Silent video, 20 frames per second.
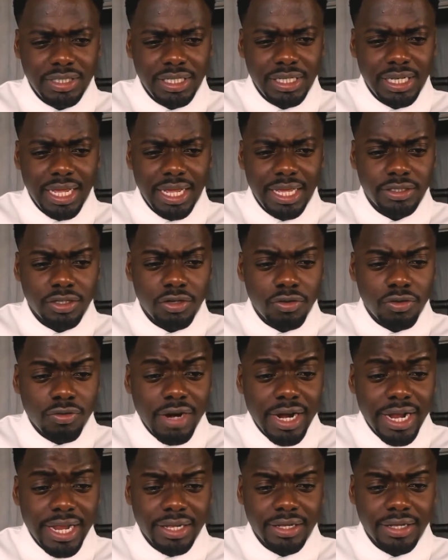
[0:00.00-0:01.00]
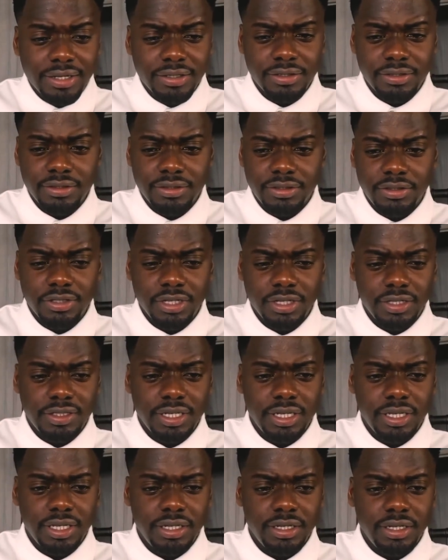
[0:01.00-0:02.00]
that as a right. Do you know what I'm
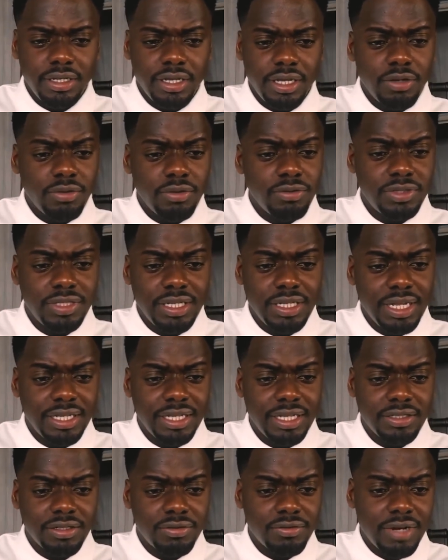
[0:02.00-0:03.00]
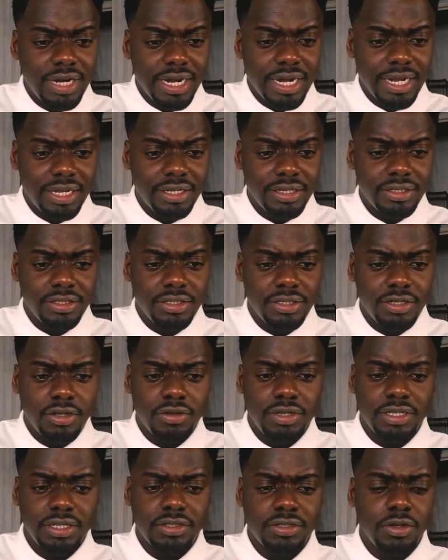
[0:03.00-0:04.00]
saying? I don't see that as a right. You know,
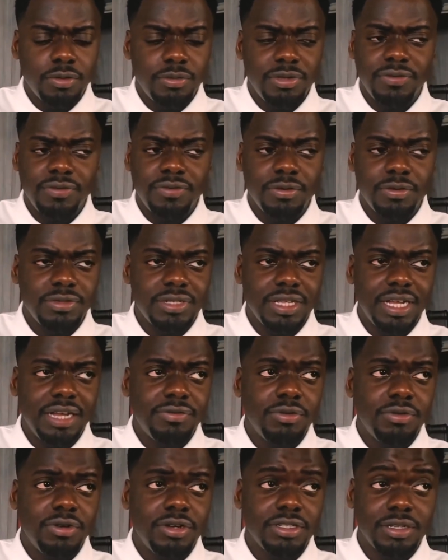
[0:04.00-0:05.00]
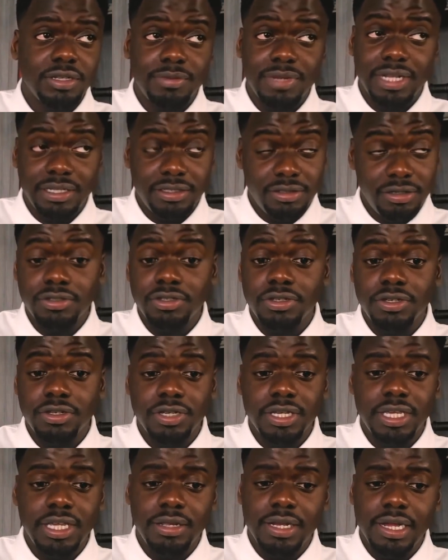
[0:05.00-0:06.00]
there's so many films I've watched. I'm like, yo, you can
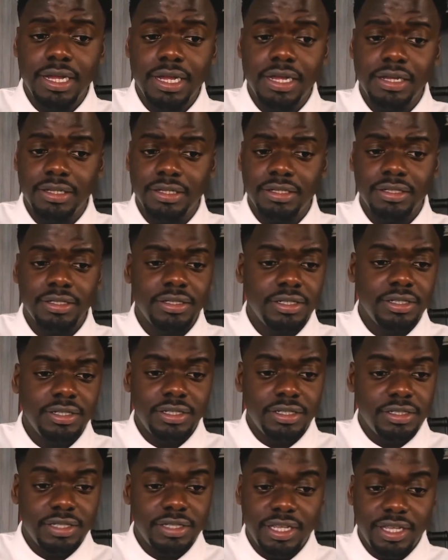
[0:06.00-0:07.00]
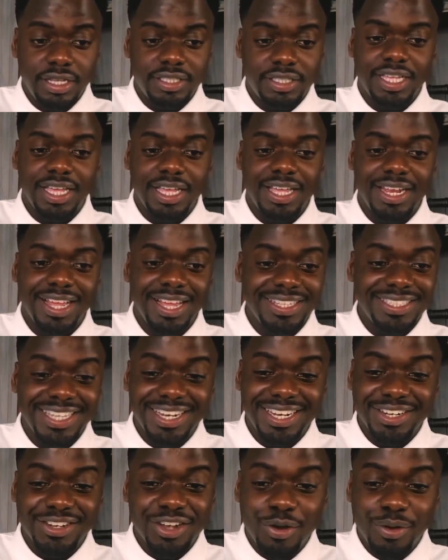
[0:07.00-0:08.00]
keep that. You know what I'm saying? I ain't
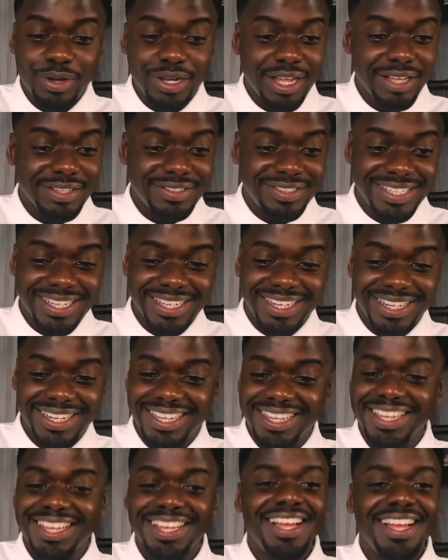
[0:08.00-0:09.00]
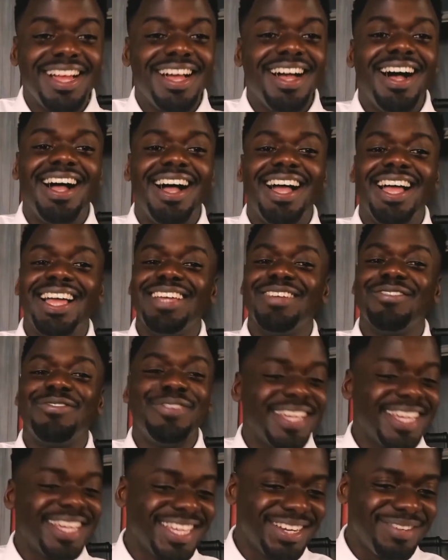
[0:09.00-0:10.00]
telling no one I've seen it. I ain't
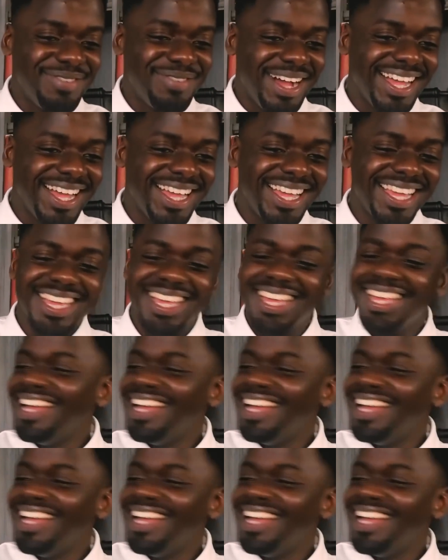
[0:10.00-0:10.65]
thinking about it.